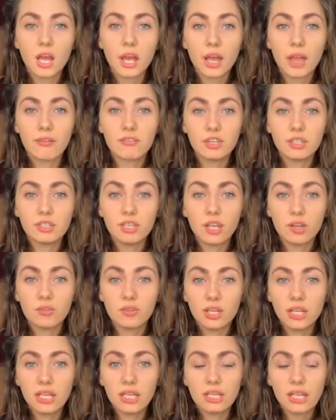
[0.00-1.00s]
every day
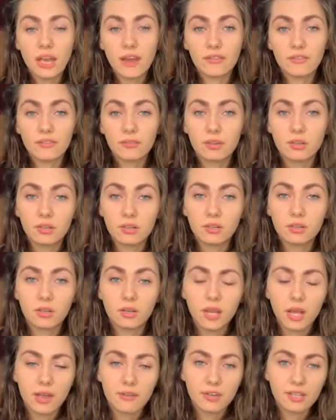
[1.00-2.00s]
read,
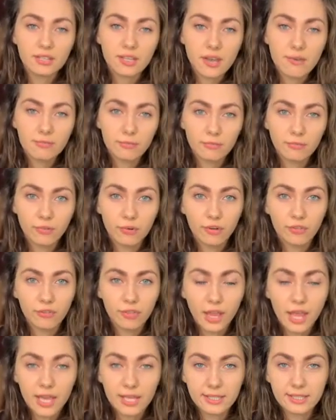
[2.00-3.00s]
every time before
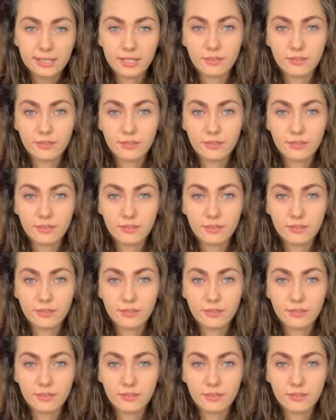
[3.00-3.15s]
flight,